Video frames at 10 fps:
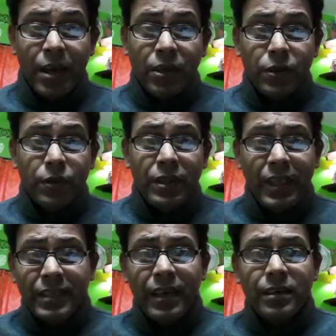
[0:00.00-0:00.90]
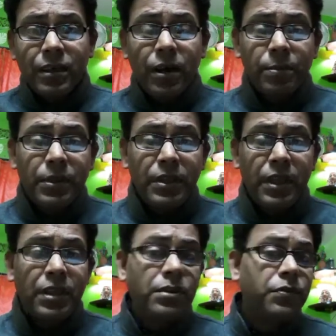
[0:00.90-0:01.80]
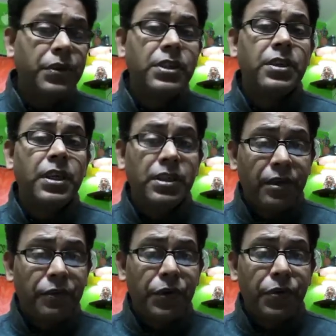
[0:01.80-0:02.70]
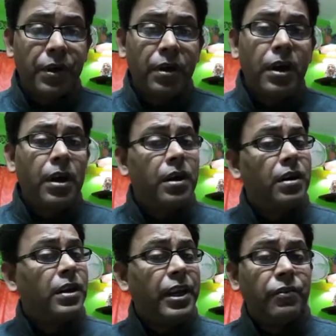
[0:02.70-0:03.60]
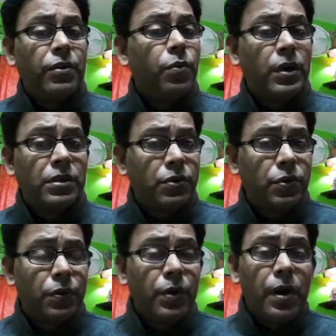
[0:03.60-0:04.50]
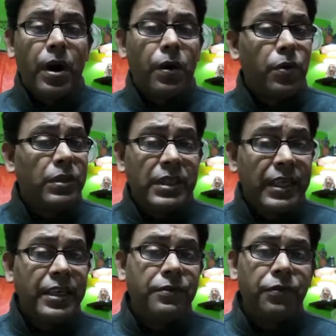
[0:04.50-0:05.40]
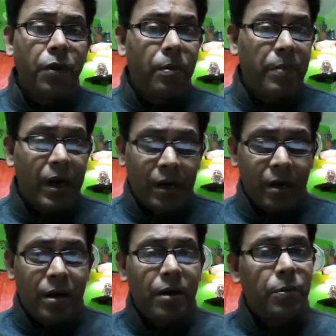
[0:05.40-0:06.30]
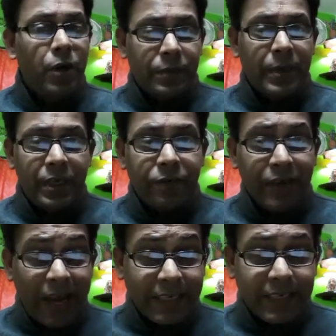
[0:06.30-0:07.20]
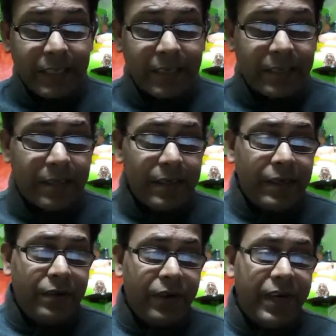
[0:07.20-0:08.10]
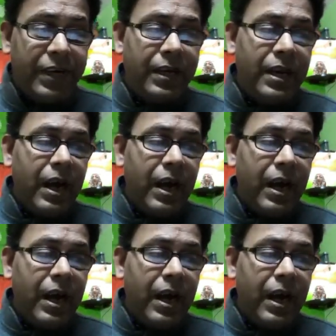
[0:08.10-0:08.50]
So these are the common things which interviewer never wants to see from a prospective candidate, right?